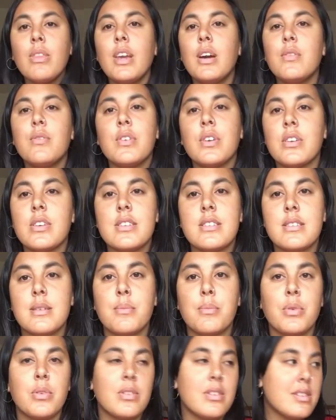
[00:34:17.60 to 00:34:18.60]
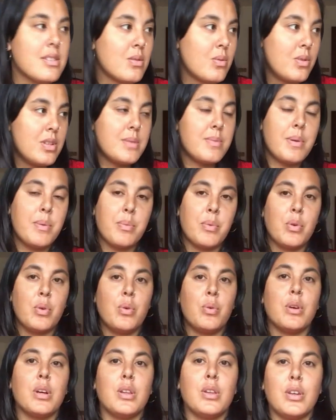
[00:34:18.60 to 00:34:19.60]
Very simple. There's always people
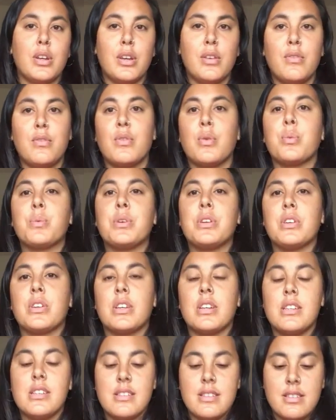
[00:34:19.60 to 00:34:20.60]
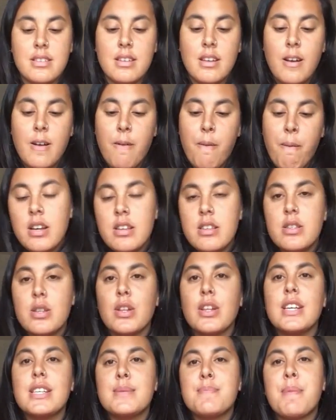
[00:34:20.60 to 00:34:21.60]
who are looking for workers. So
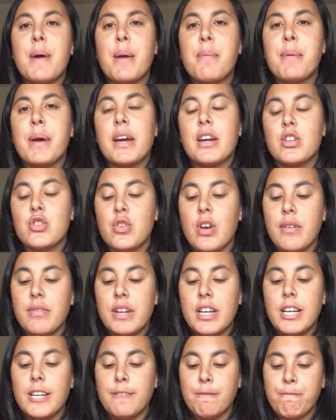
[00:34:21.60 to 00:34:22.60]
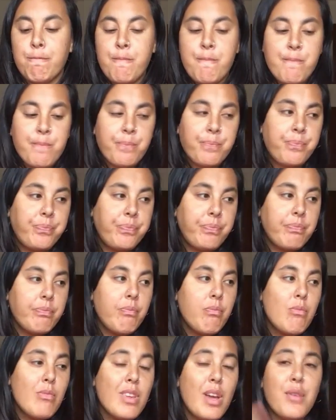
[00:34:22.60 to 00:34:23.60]
that's backpacker traveling.
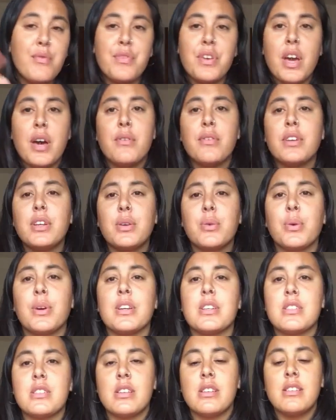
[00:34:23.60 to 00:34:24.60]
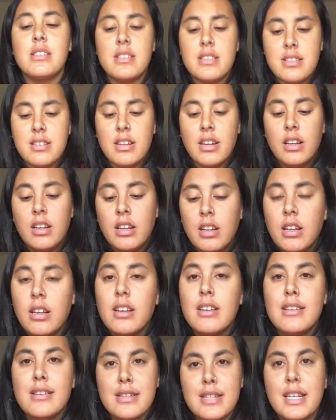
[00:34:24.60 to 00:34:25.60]
And if you have any questions,
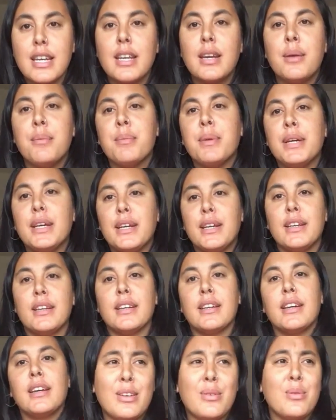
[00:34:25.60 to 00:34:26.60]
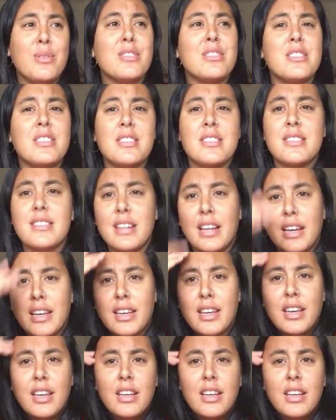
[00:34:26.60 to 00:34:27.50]
DM me. Questions like,